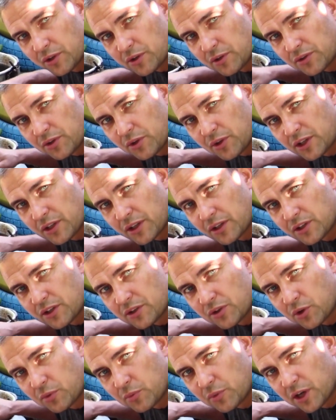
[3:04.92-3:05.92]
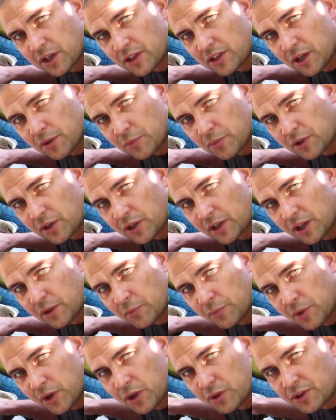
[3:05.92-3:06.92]
so that it does not rise up
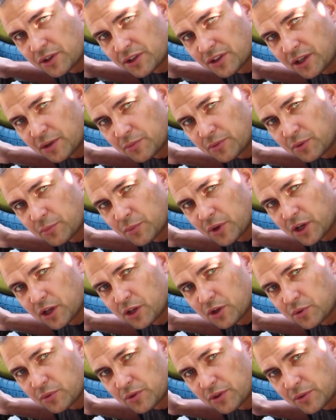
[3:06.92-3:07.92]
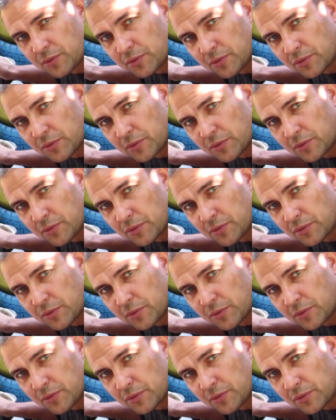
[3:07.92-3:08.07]
and block the steam supply hose.